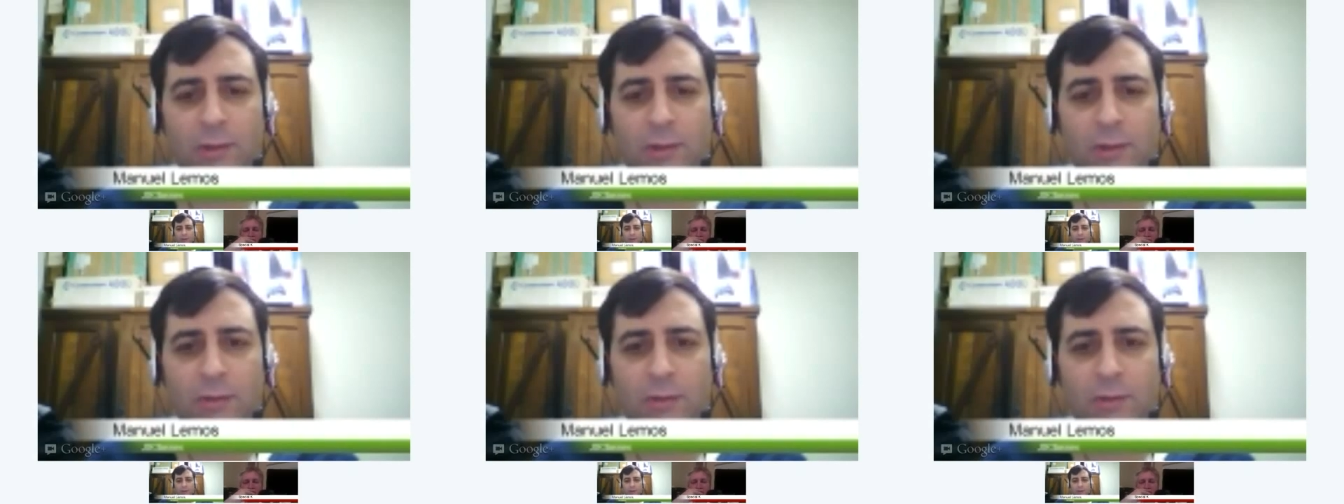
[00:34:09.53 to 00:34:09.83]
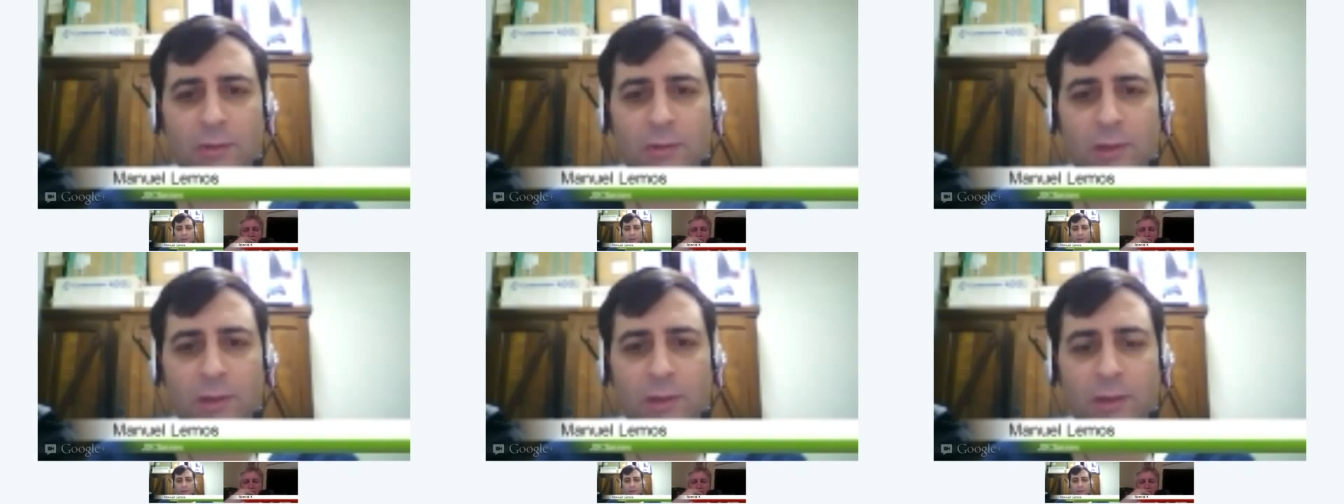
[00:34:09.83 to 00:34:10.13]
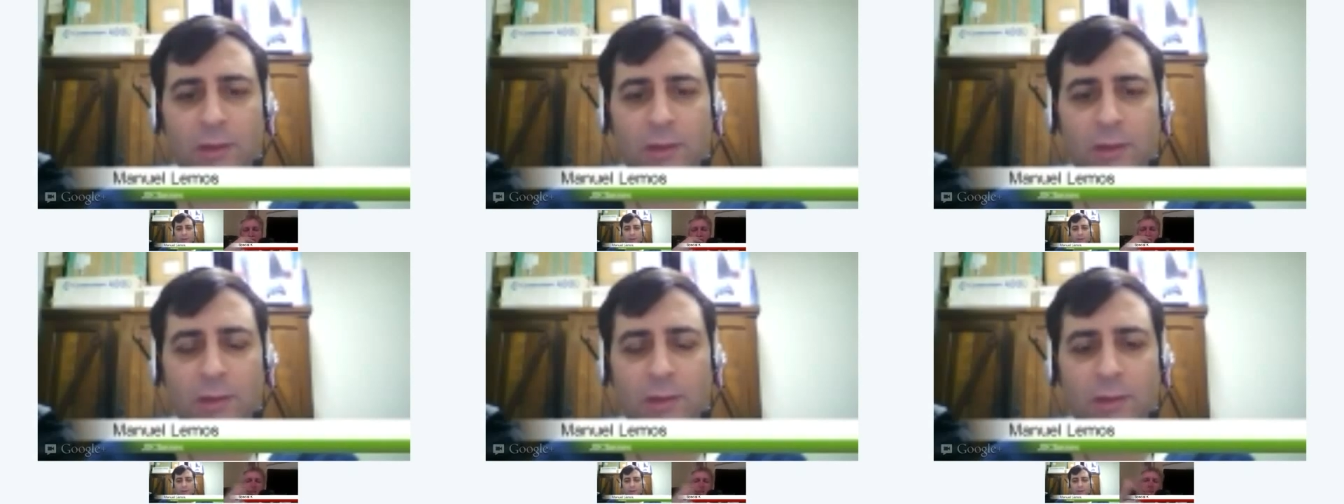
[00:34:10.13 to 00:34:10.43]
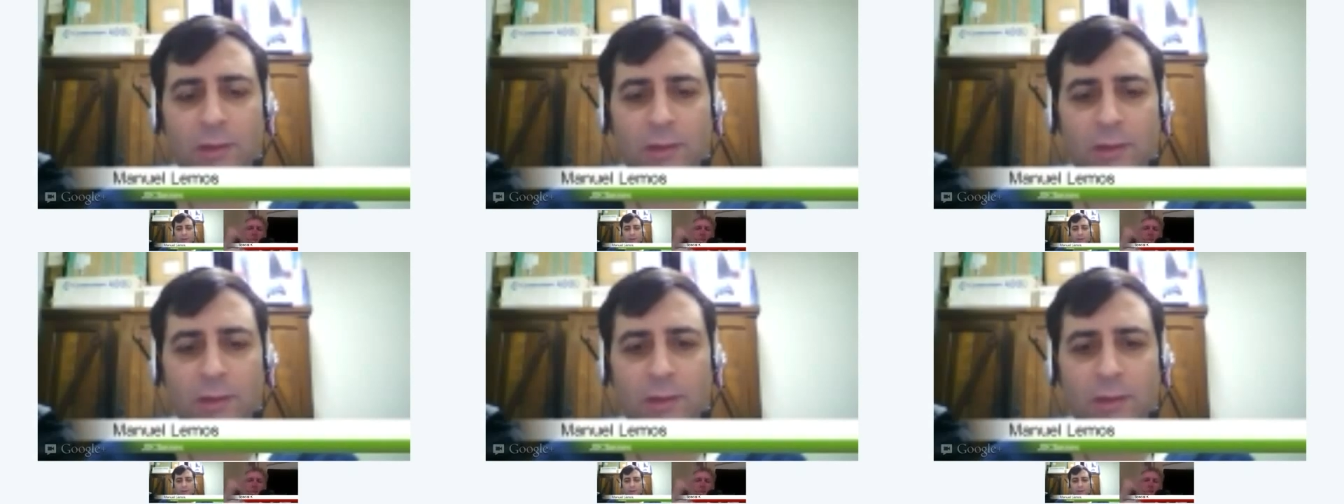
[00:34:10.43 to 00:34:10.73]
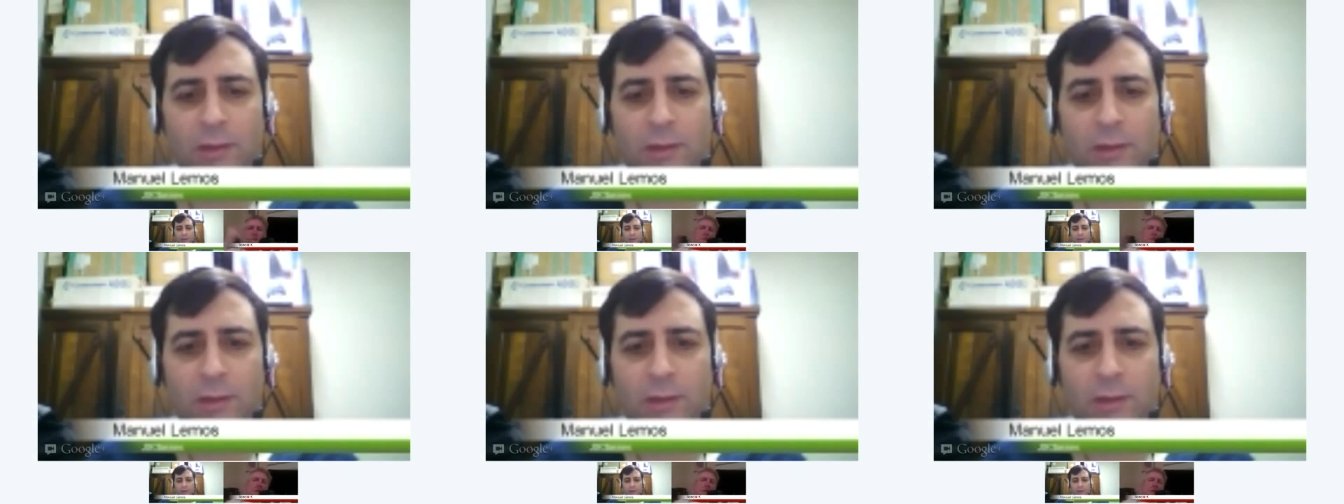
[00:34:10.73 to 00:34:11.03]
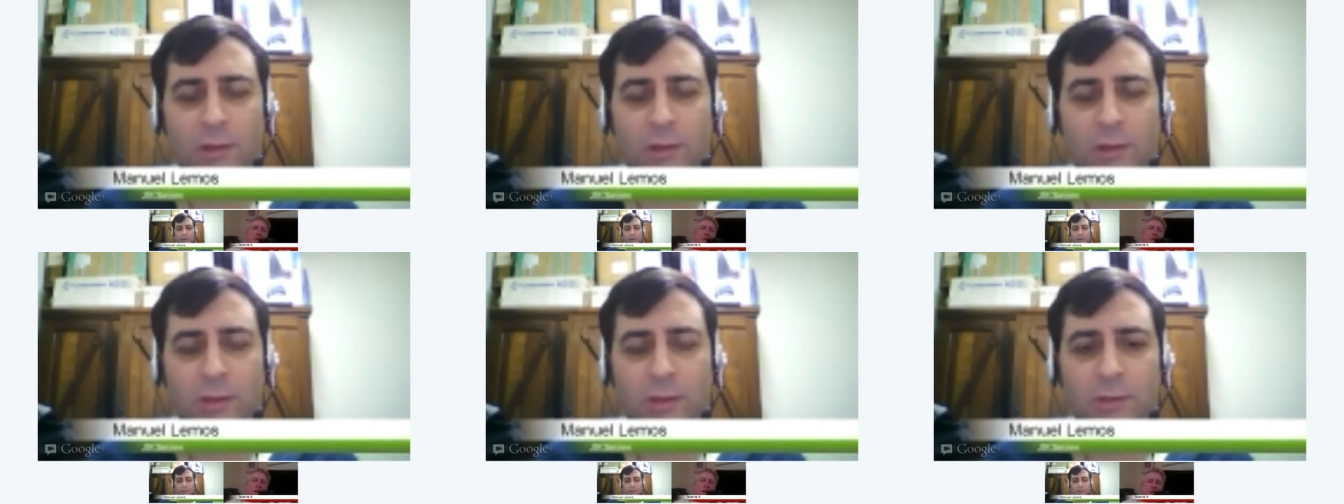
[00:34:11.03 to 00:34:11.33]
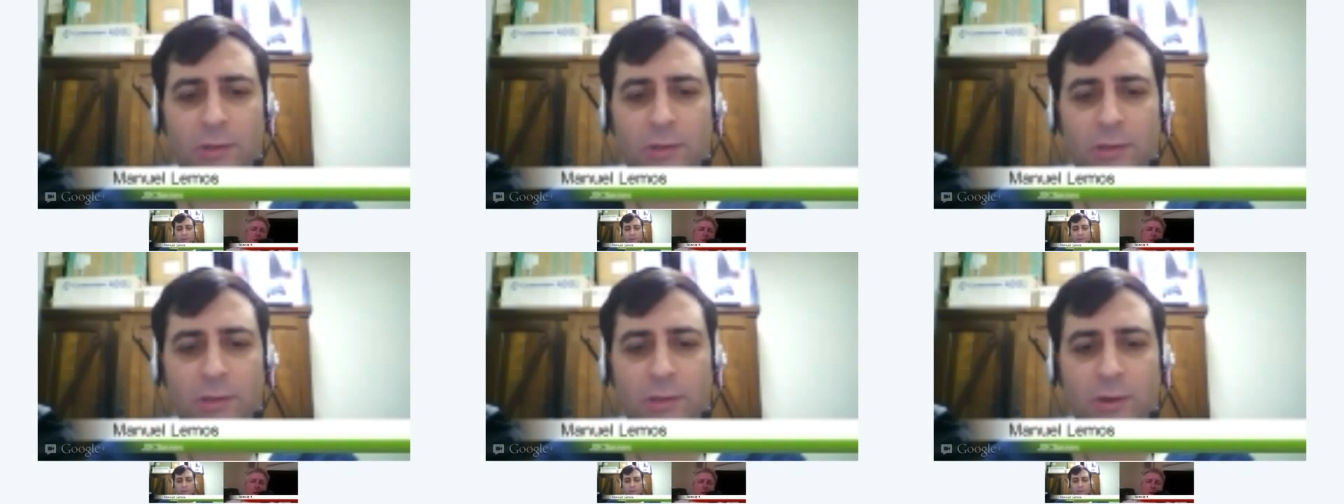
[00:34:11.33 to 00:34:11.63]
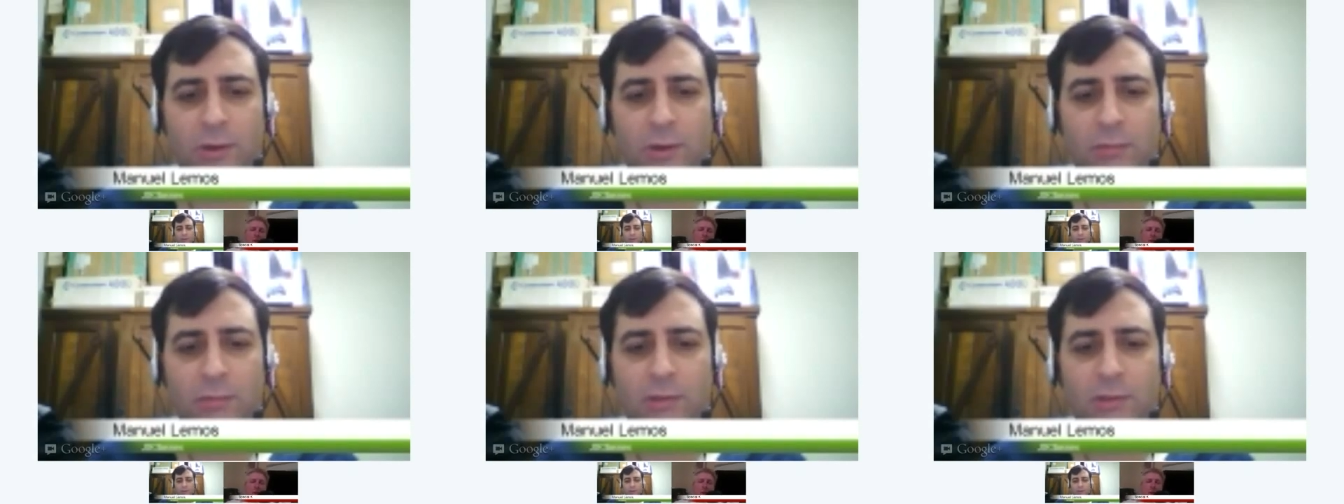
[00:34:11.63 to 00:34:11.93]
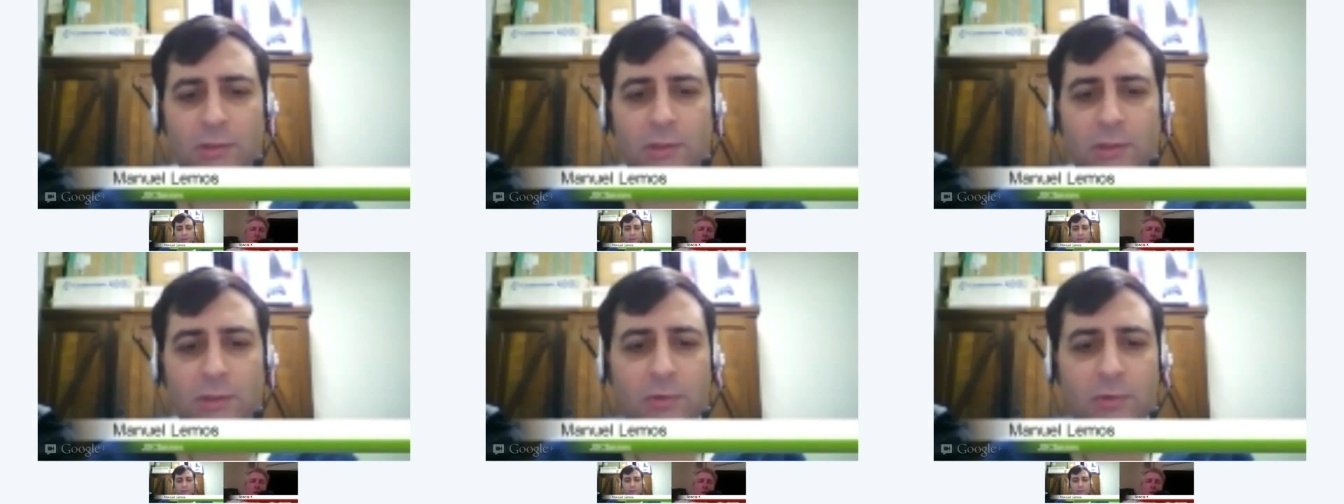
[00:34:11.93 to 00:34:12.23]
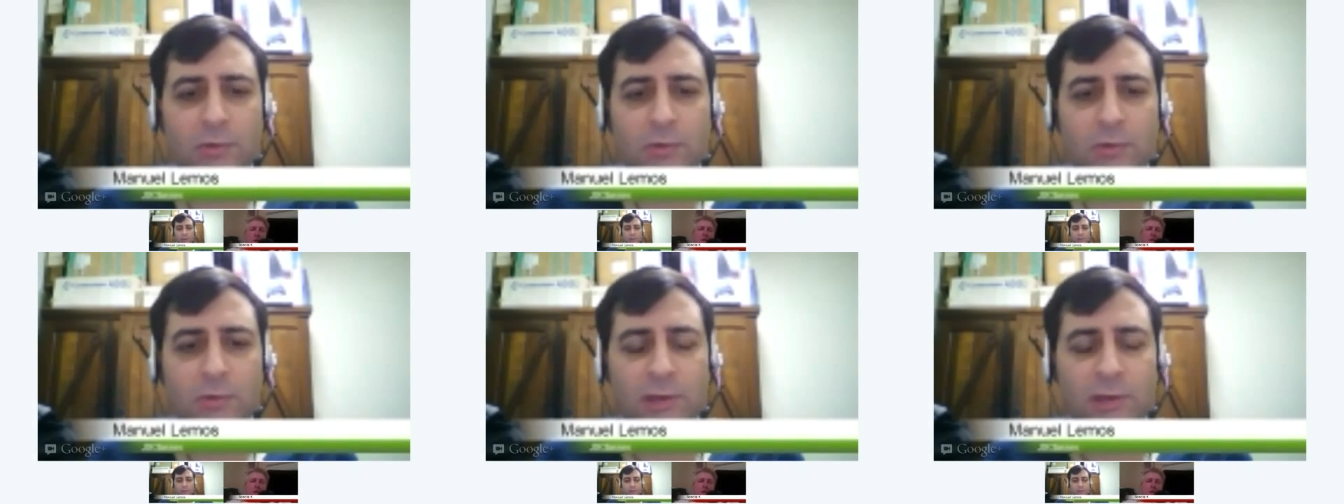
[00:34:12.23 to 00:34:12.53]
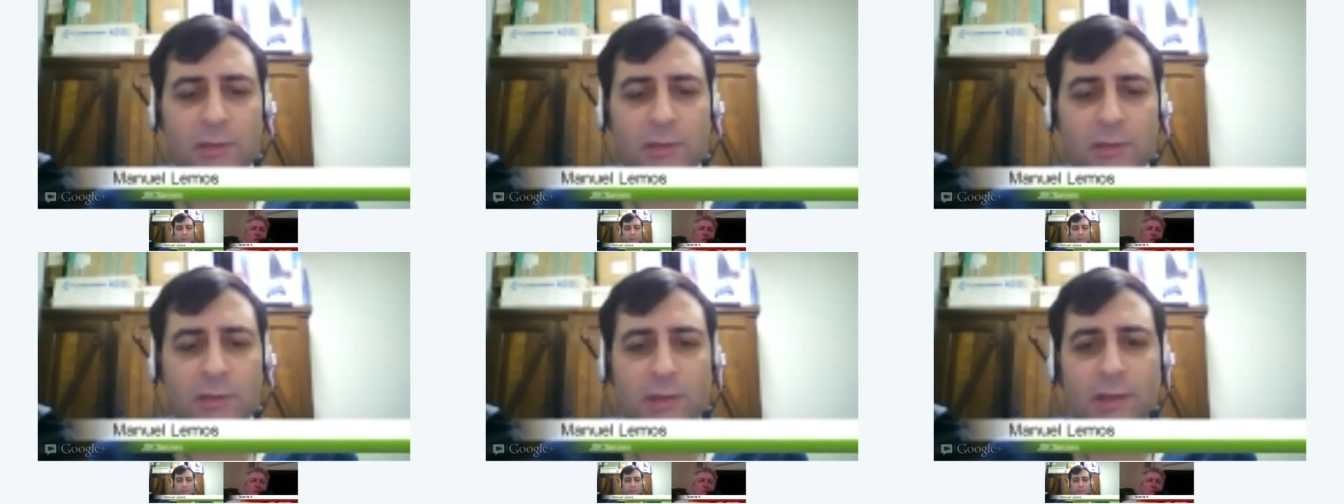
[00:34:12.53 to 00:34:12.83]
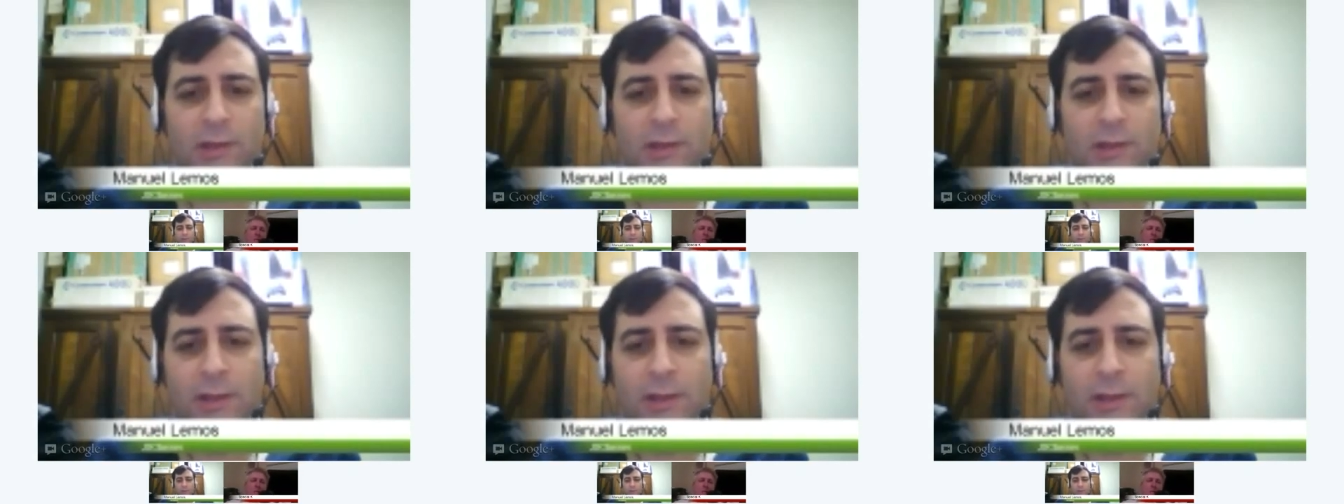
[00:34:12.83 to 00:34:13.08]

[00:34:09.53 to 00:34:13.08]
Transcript: What did you think about the issues and the comments that were presented?